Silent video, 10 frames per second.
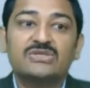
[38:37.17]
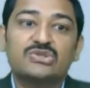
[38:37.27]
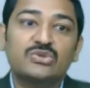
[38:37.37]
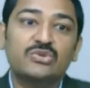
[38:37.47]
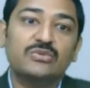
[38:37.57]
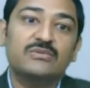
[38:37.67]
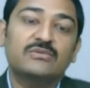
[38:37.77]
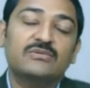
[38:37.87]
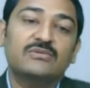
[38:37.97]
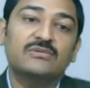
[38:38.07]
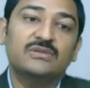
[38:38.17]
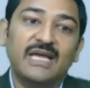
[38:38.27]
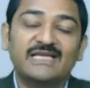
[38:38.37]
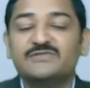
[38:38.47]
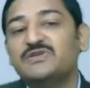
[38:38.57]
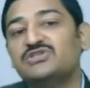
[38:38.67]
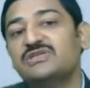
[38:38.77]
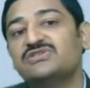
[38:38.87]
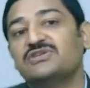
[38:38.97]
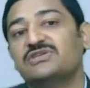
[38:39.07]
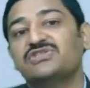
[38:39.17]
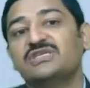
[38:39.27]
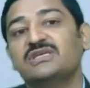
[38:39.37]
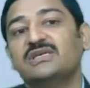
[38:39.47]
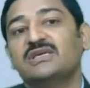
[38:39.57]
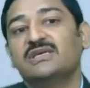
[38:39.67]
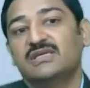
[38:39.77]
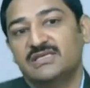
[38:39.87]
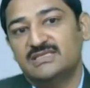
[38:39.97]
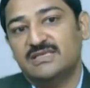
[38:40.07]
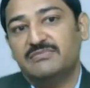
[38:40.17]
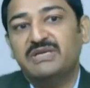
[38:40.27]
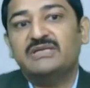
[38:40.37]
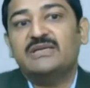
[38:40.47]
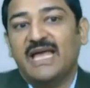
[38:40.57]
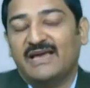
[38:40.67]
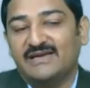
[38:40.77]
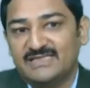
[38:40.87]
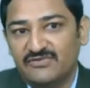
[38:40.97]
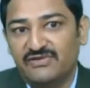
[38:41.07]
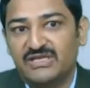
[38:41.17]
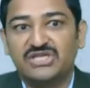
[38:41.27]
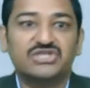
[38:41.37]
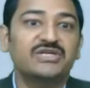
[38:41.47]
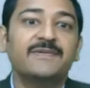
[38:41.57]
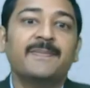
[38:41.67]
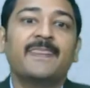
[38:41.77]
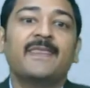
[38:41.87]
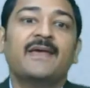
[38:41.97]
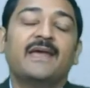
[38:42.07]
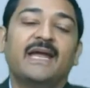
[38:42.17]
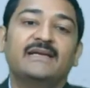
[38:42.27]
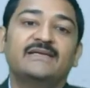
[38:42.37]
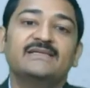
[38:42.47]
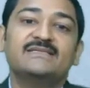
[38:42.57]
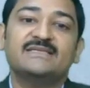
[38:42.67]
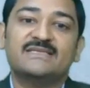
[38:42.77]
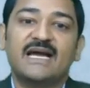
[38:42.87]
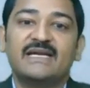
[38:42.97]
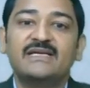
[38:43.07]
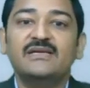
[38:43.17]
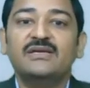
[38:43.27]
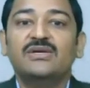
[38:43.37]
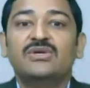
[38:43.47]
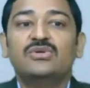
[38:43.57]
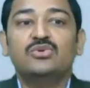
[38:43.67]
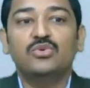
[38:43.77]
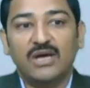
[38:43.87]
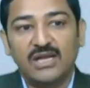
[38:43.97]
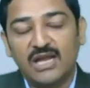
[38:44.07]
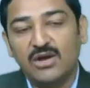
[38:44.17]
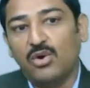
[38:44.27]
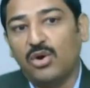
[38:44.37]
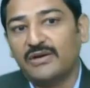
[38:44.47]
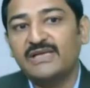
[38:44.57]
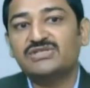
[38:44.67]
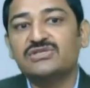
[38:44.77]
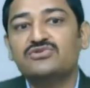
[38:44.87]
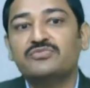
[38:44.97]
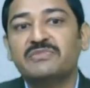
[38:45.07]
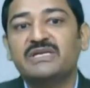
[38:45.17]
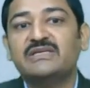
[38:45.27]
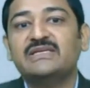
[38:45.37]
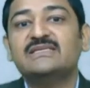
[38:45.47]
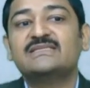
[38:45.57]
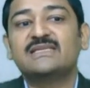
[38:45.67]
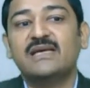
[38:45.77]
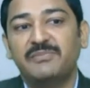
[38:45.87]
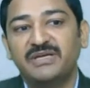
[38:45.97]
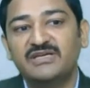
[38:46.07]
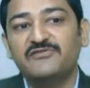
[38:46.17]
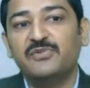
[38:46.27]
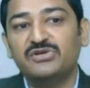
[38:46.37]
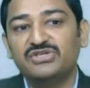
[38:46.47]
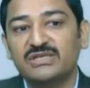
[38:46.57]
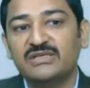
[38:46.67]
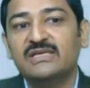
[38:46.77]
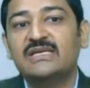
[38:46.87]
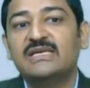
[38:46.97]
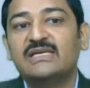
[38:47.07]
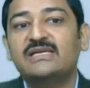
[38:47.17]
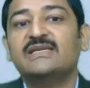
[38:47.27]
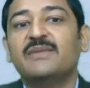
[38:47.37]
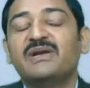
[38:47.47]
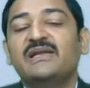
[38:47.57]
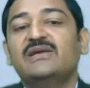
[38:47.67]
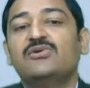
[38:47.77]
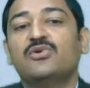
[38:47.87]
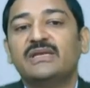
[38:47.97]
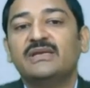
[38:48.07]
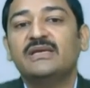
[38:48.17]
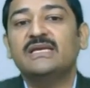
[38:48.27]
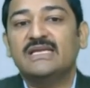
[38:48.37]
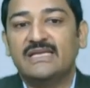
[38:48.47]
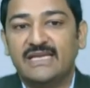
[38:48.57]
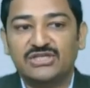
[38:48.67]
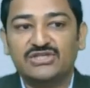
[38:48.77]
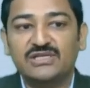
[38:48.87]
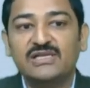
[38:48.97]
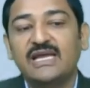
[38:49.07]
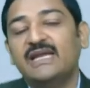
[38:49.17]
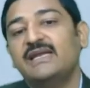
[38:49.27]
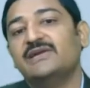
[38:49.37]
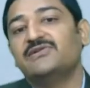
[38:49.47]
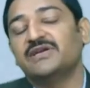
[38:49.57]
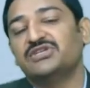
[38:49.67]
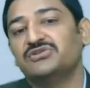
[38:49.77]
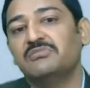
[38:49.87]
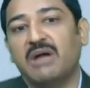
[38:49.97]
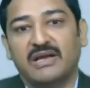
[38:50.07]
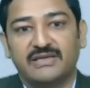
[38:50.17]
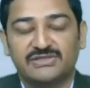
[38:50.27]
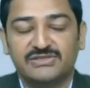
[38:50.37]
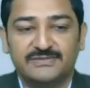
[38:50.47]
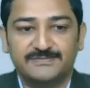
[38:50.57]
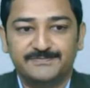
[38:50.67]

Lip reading: So the expansion strategy is a bit aggressive in nature and it is designed to allow organization to maintain its competitive position in rapidly growing national and international market.